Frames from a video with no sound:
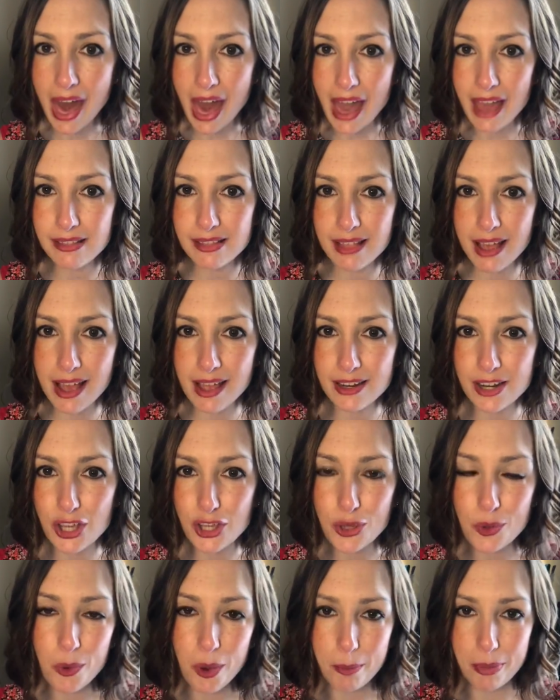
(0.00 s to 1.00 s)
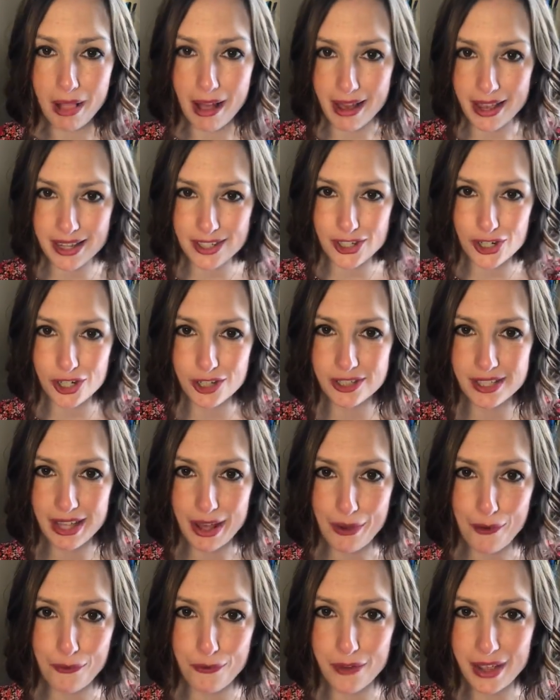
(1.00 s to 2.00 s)
and then you apply it to
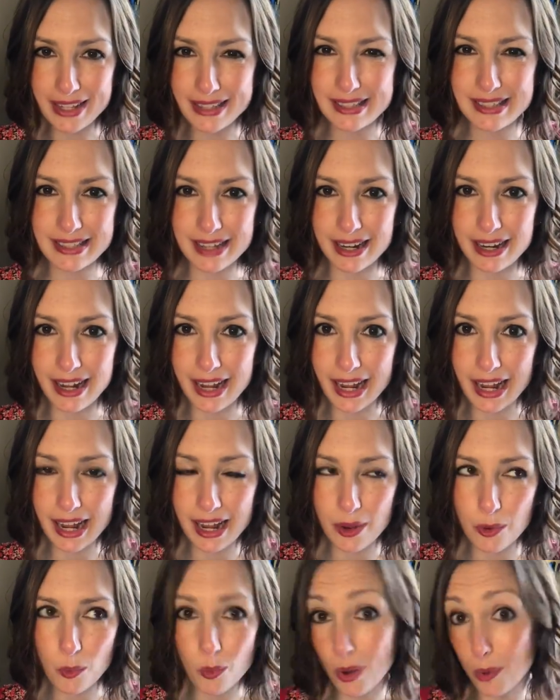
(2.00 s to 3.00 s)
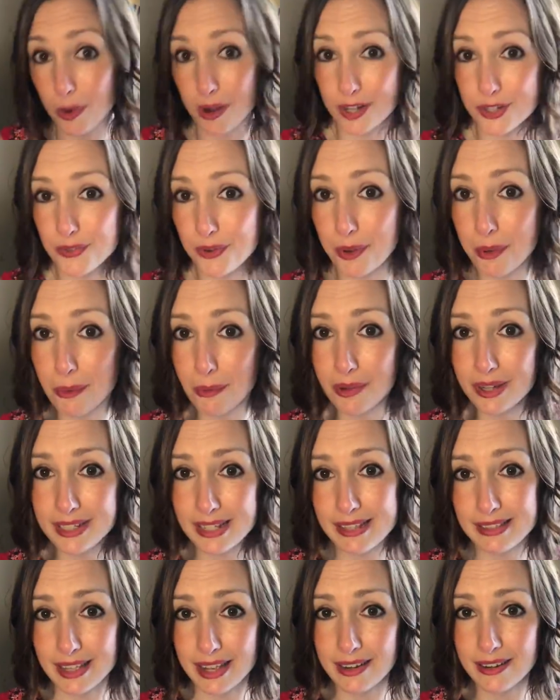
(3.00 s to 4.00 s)
yourself and study what works for you and what
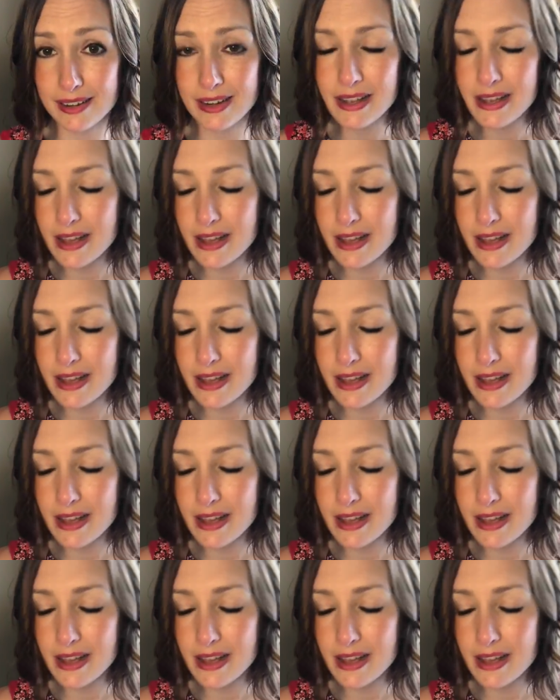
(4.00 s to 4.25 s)
doesn't.